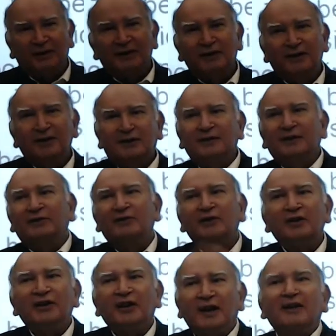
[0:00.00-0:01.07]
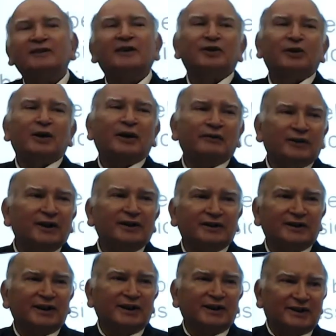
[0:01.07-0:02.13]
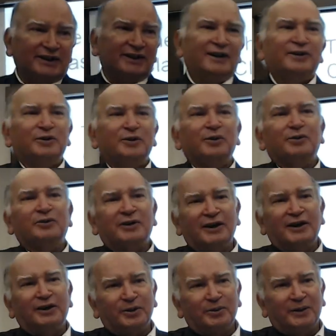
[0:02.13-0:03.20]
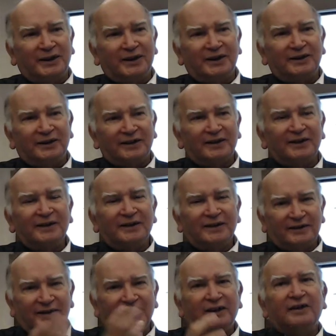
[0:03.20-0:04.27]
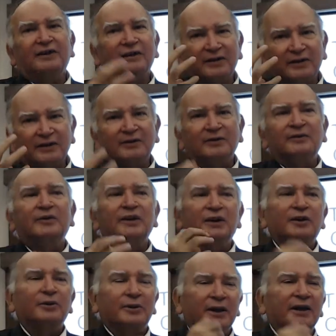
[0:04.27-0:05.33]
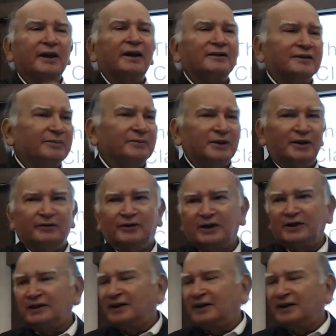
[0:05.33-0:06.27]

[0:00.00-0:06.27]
they will realize that you haven't learned anything and you don't really know anything. I think we are looking at something of that kind.